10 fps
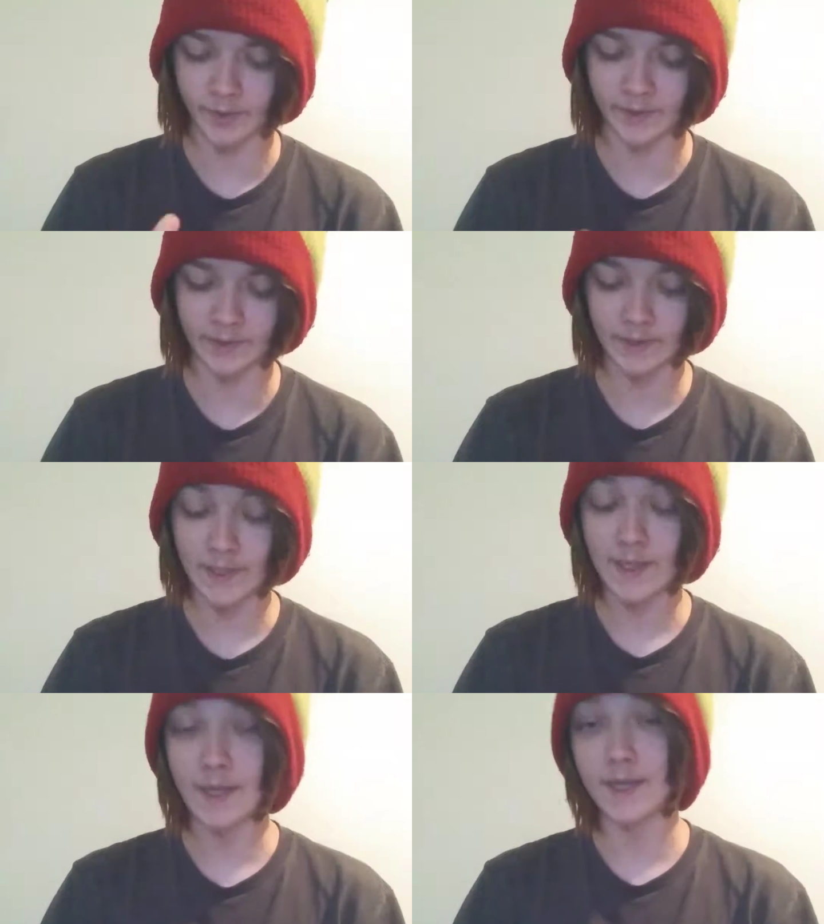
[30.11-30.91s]
but
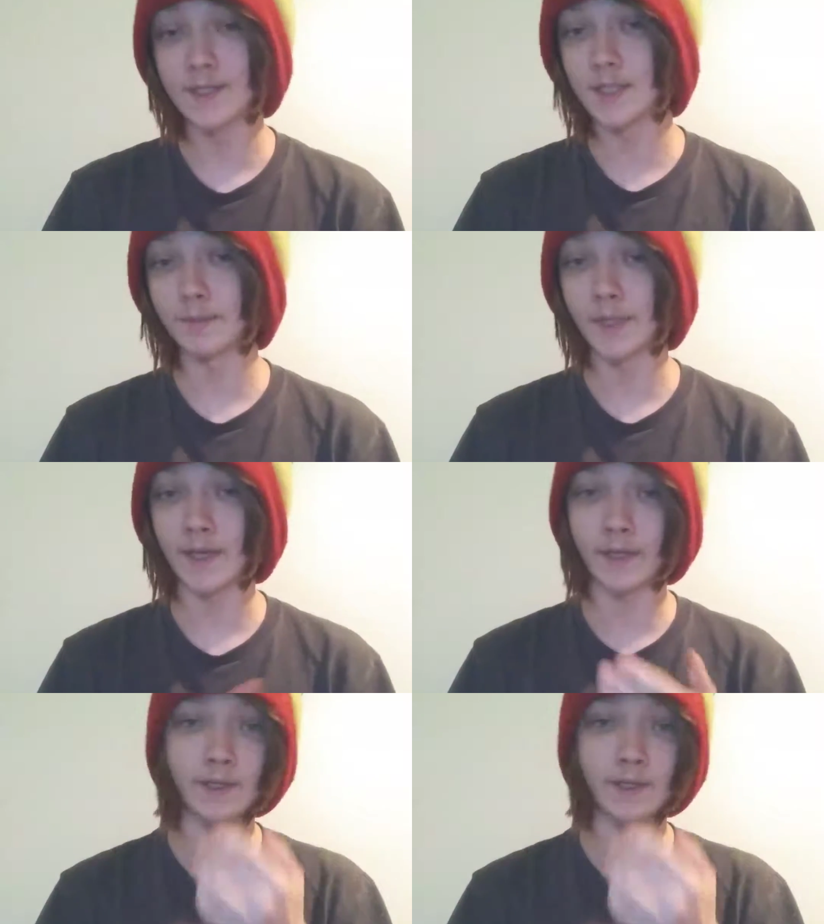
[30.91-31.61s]
it's something I can